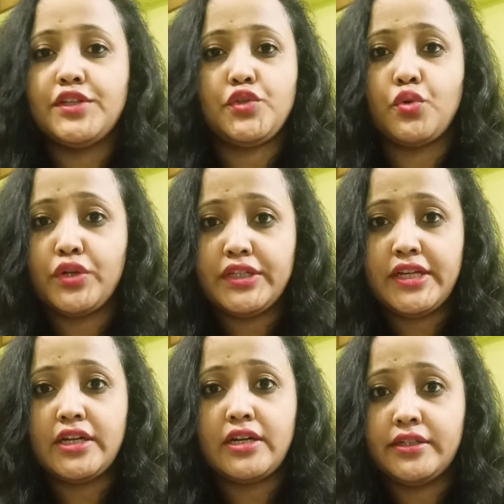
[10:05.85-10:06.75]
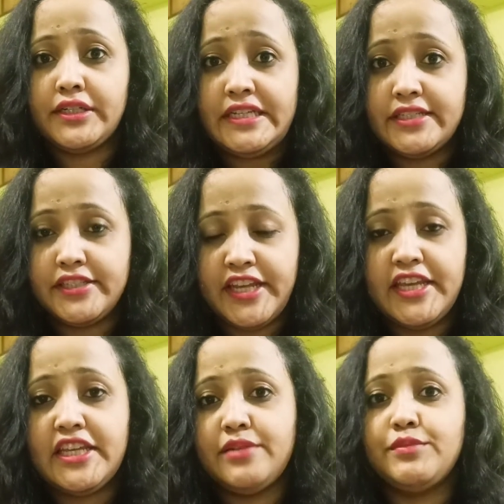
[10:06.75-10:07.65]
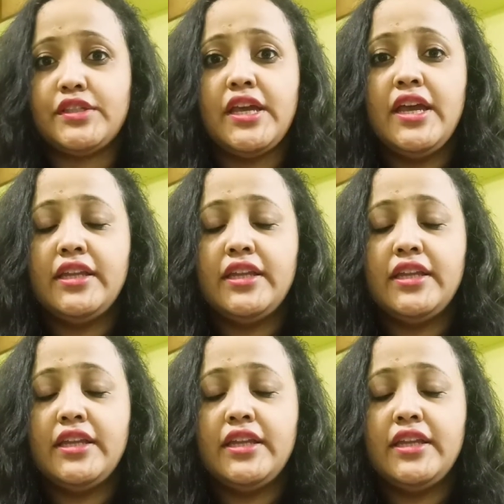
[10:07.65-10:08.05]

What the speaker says: story there are these themes,